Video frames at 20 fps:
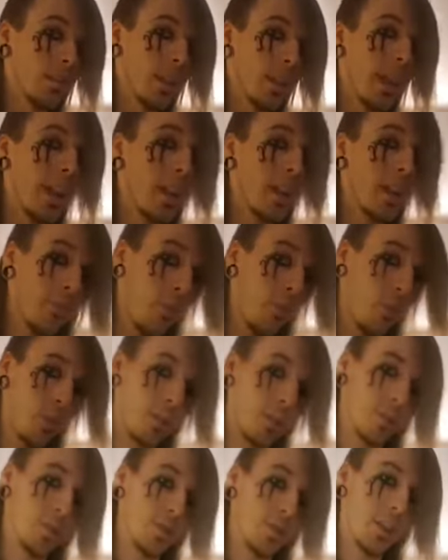Air
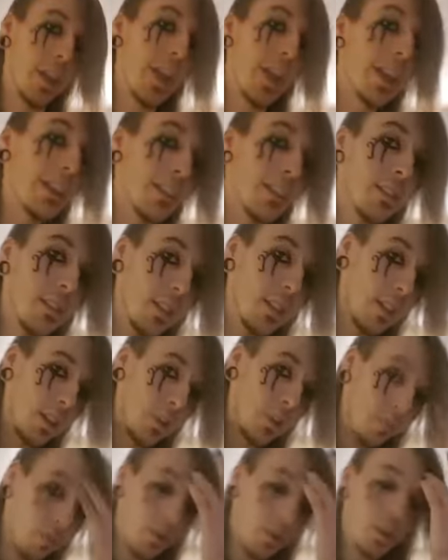Force, anything.
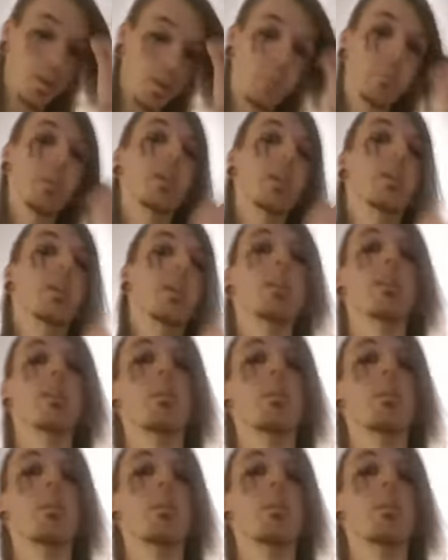You want to be